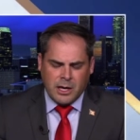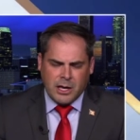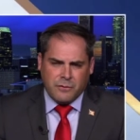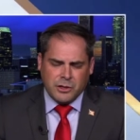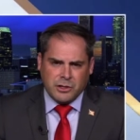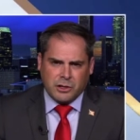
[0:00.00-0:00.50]

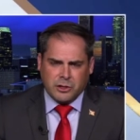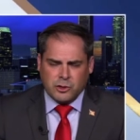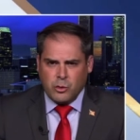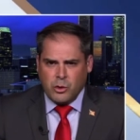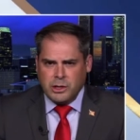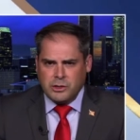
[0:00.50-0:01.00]
If you took the
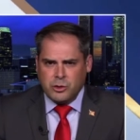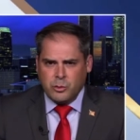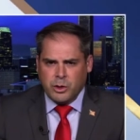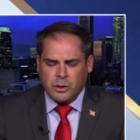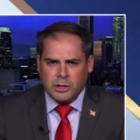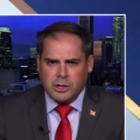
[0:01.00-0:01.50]
$22
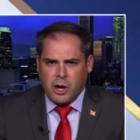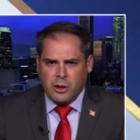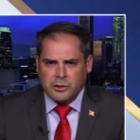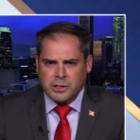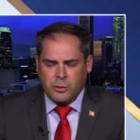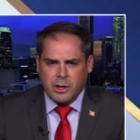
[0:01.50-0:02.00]
billion
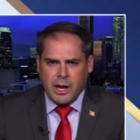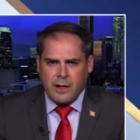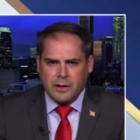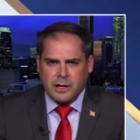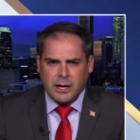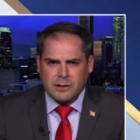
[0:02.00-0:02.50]
that we
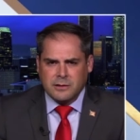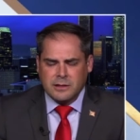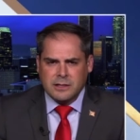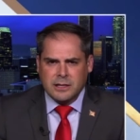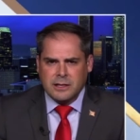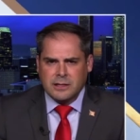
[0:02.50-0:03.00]
allocate to the
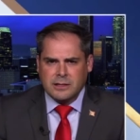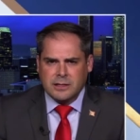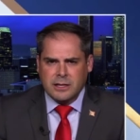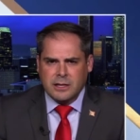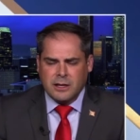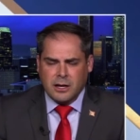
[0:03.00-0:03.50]

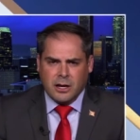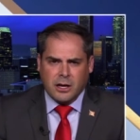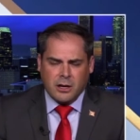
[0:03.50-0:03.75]
CDC